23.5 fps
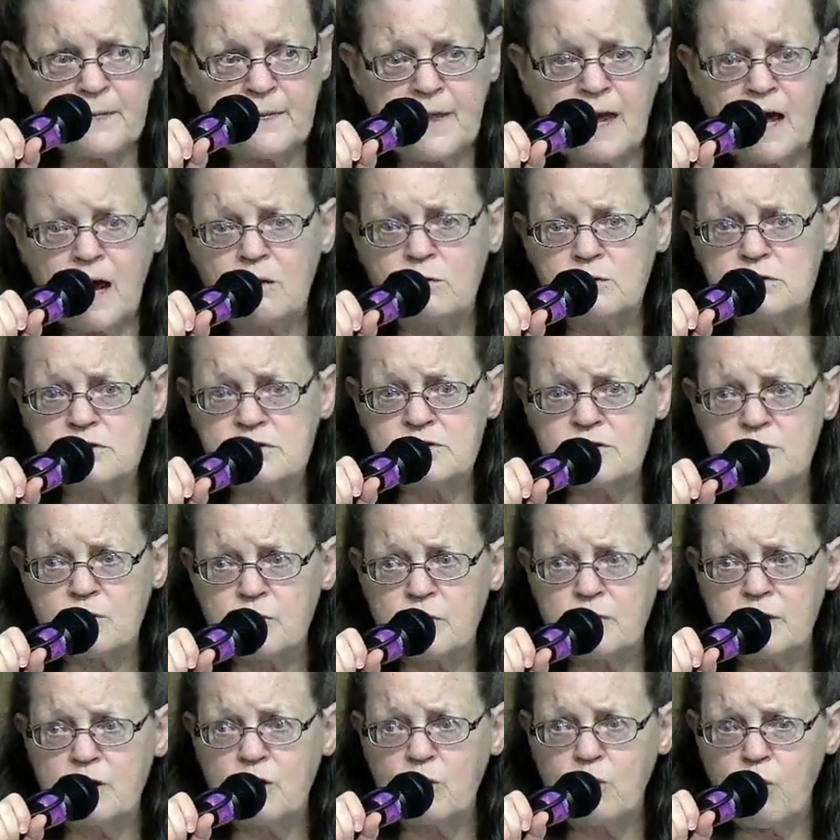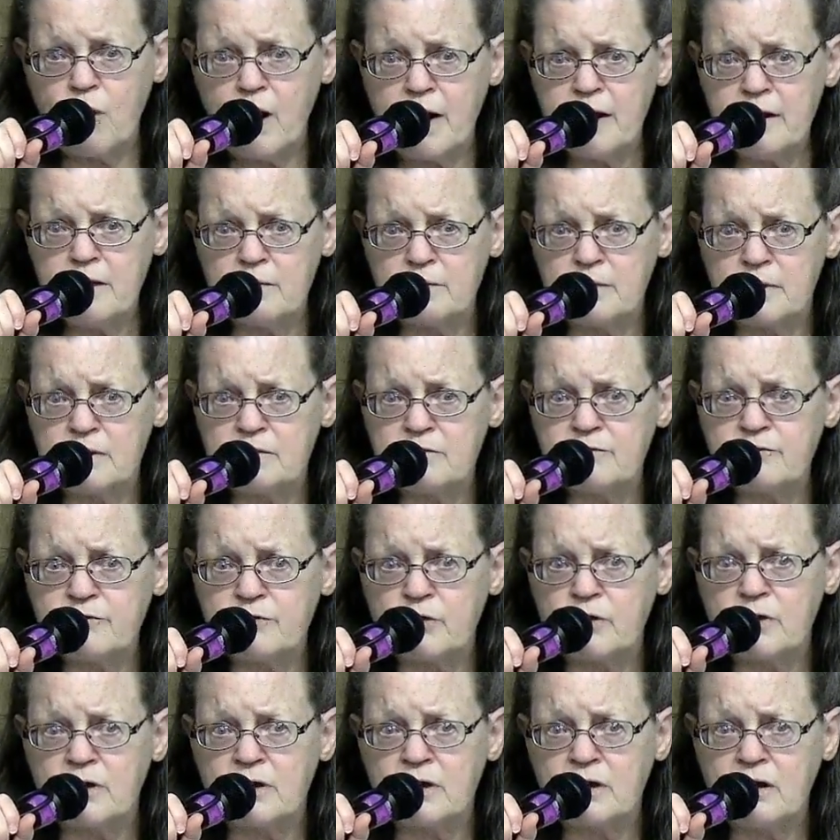that was the requirement
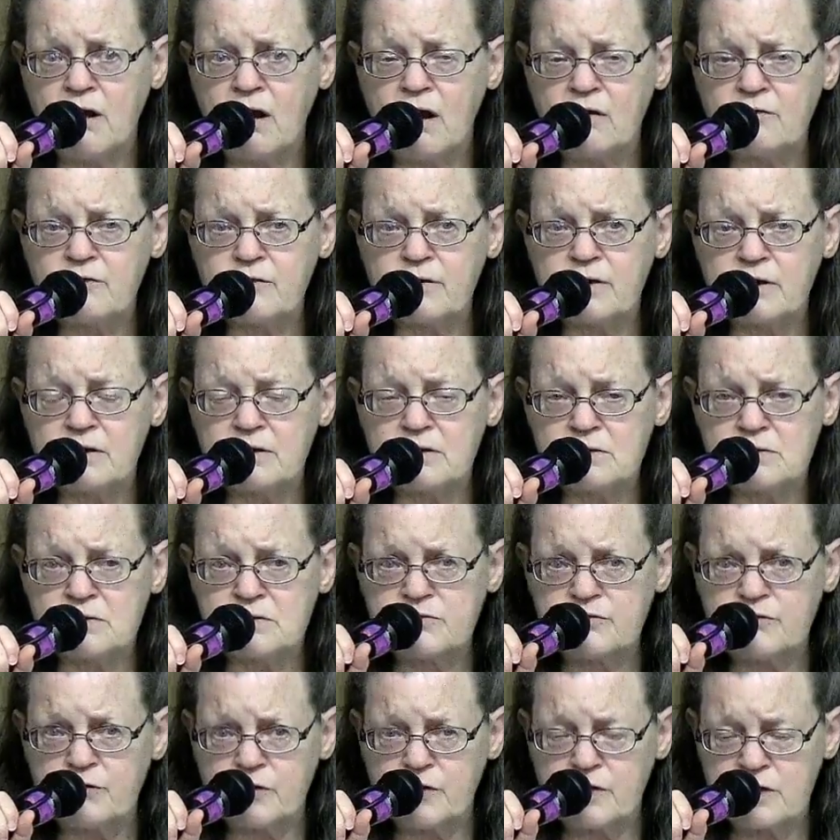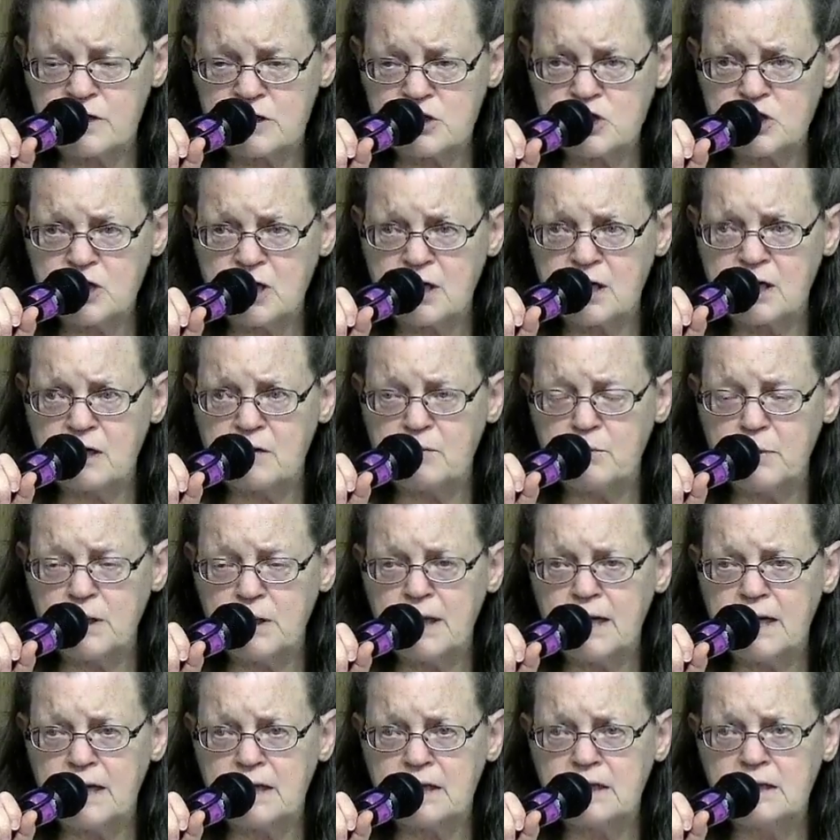for an offering for the shedding of
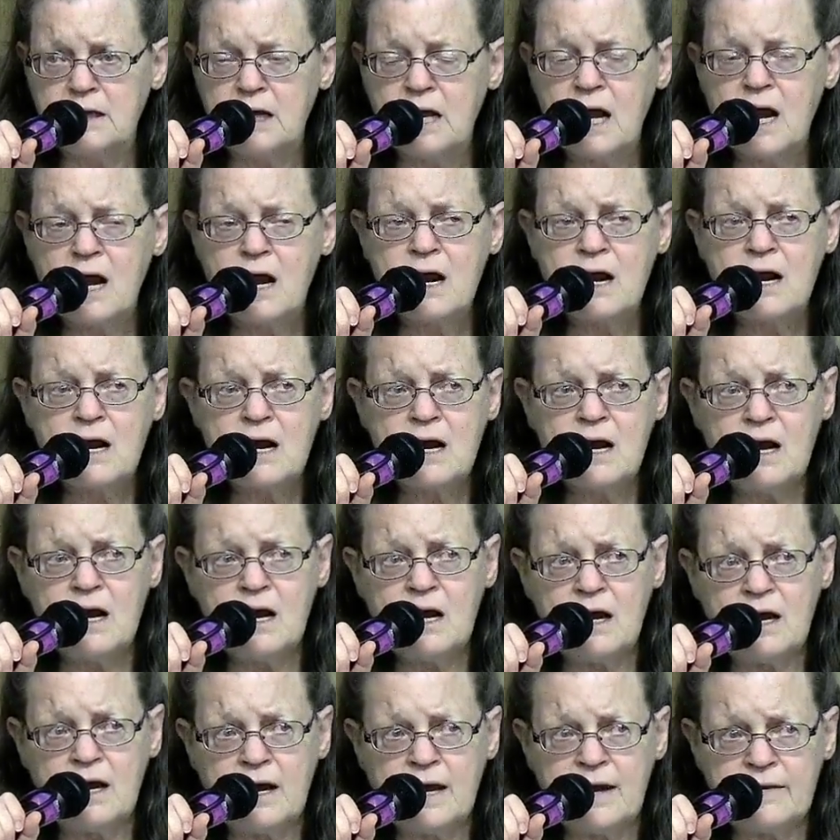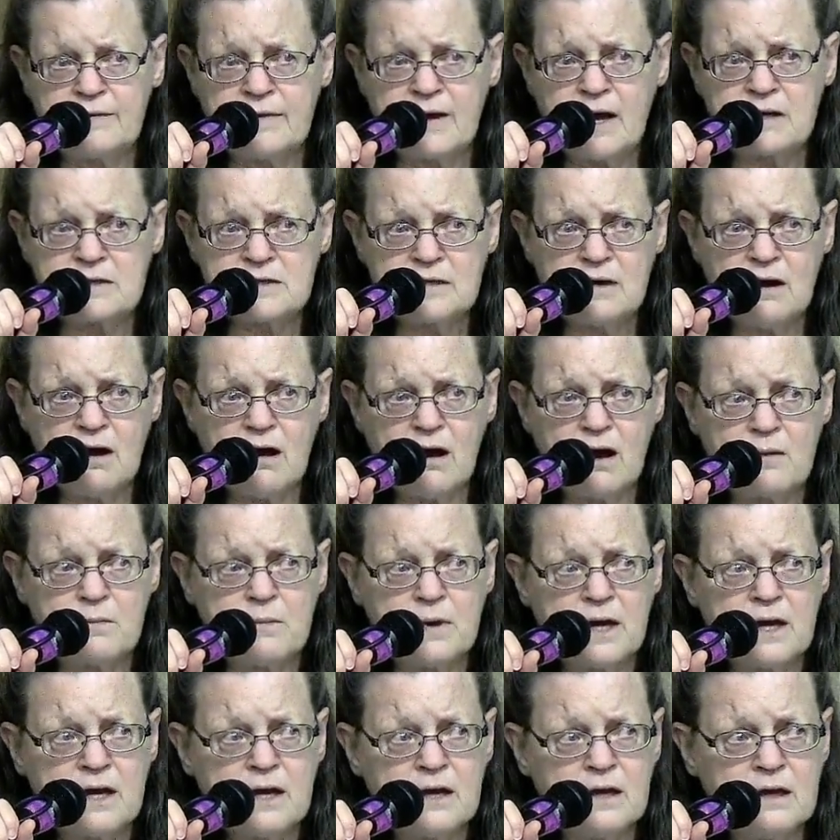blood uh, at that time.
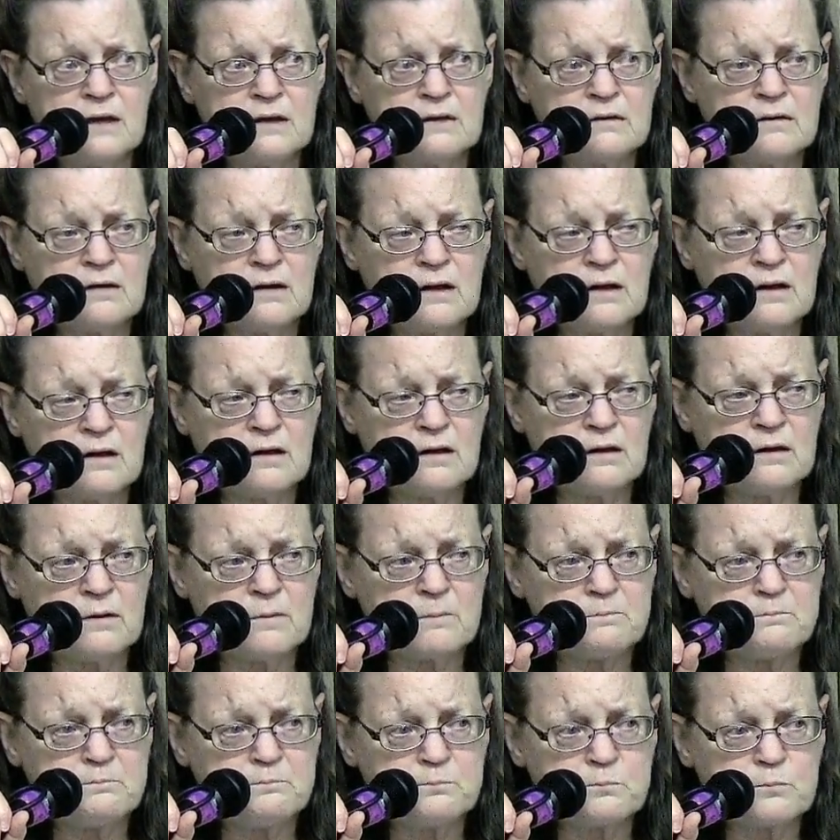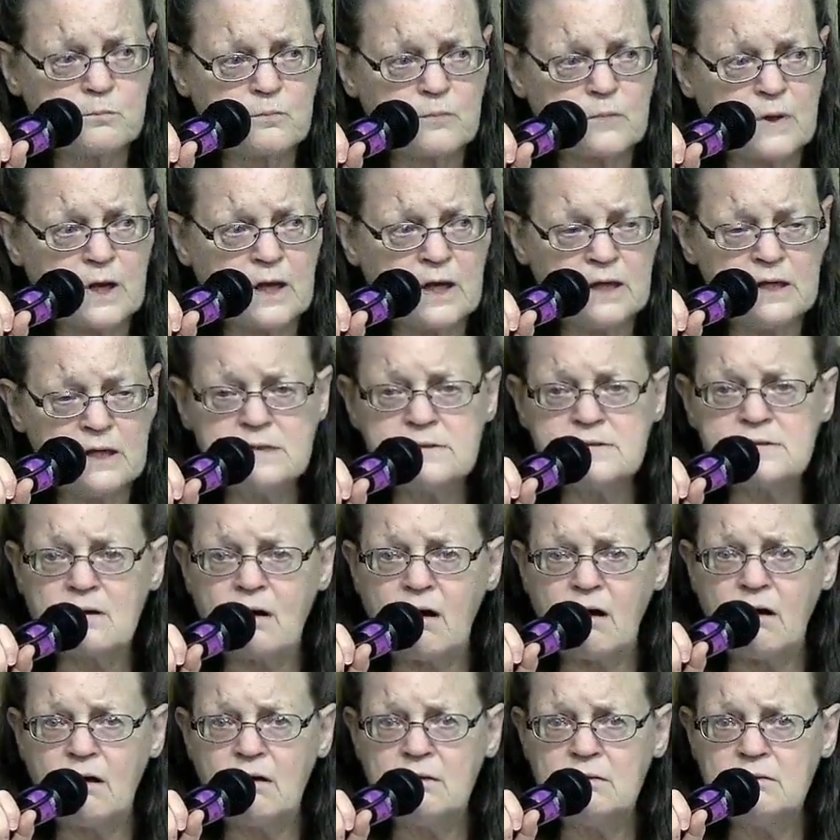And um,
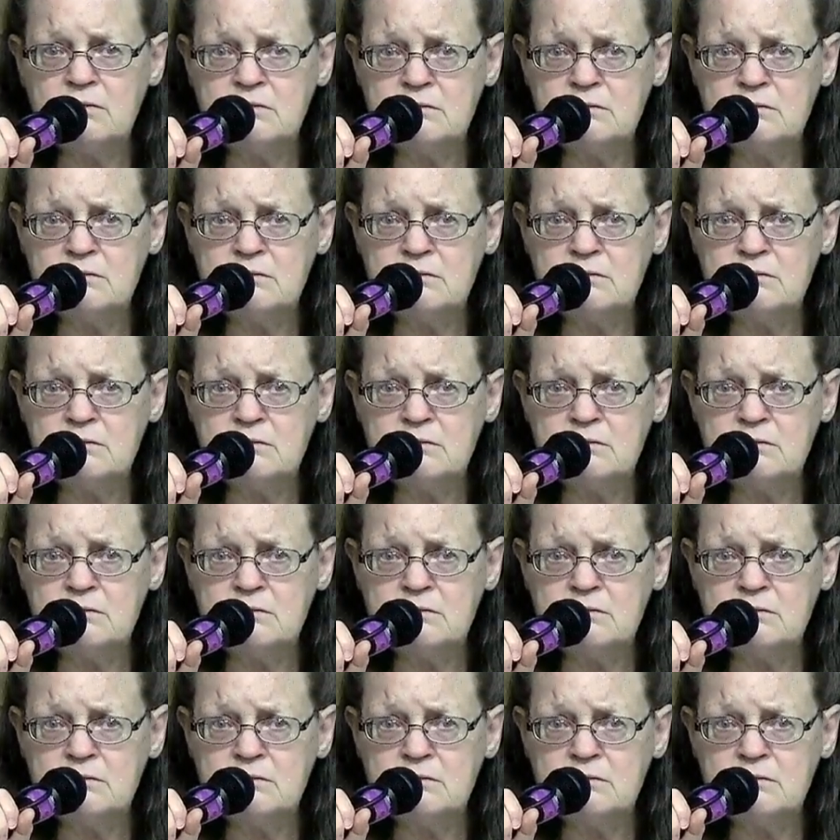Esau,